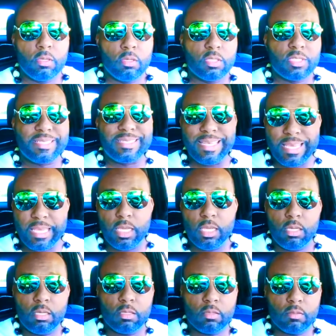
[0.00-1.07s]
see
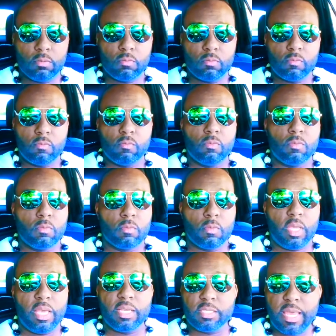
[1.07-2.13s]

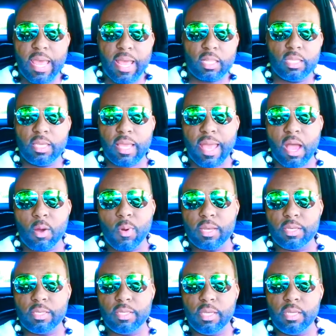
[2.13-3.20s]
exactly how I
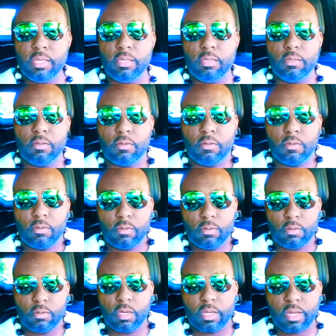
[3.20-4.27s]
did
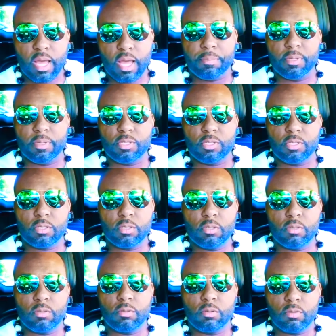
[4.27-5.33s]
accomplish
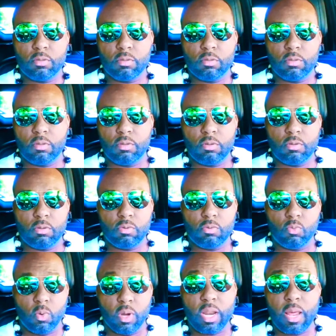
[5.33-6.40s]

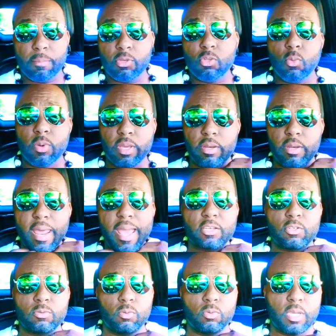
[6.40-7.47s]
what I'm doing in
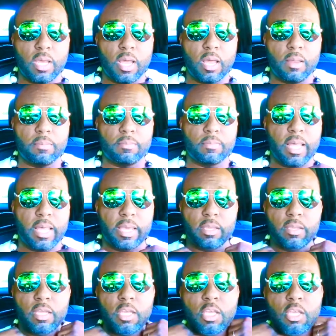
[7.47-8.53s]
actual time. Like,
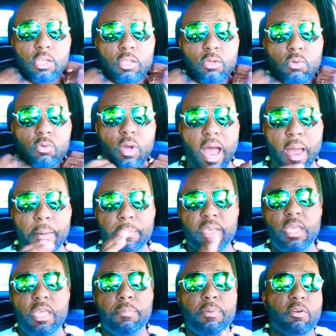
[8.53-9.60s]
I'm
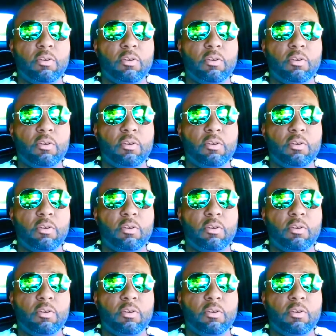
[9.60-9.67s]
keeping